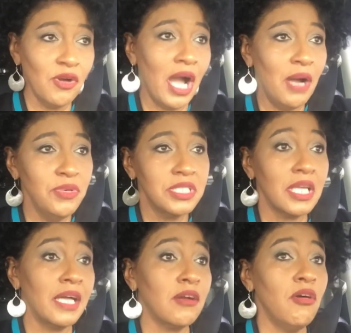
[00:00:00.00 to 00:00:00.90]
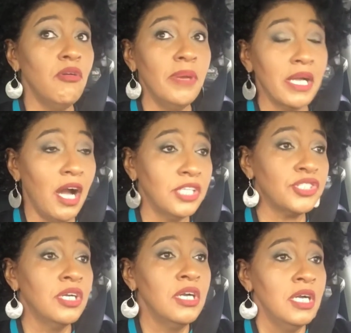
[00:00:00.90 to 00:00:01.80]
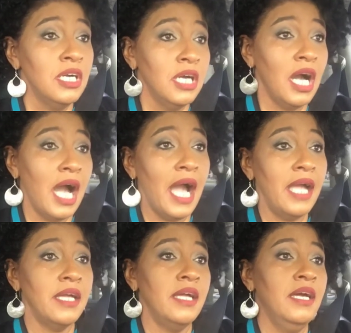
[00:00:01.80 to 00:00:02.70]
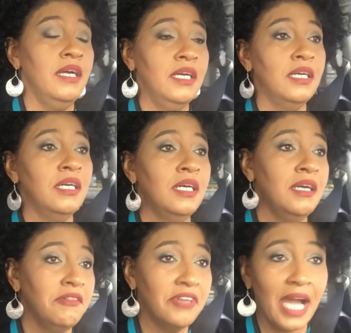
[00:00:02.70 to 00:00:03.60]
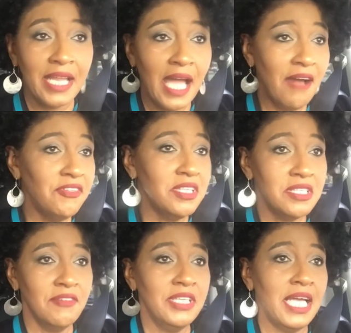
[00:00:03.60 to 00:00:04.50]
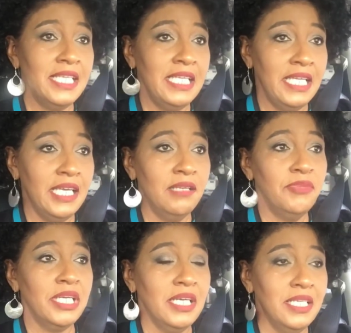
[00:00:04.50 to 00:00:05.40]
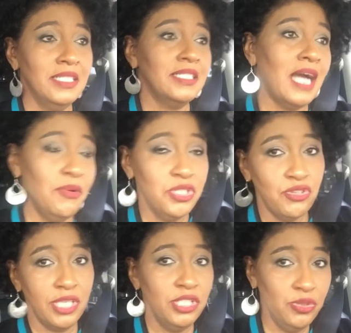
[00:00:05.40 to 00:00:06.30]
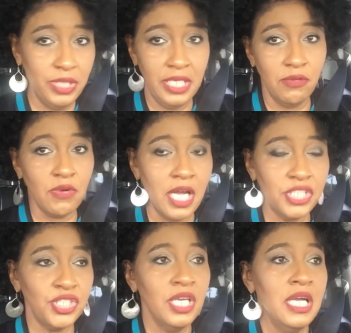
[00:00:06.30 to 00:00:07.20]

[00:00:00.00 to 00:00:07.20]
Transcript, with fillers: So I was like, oh my gosh, I forgot half of the stuff that I needed because I was trying to do it in a rush.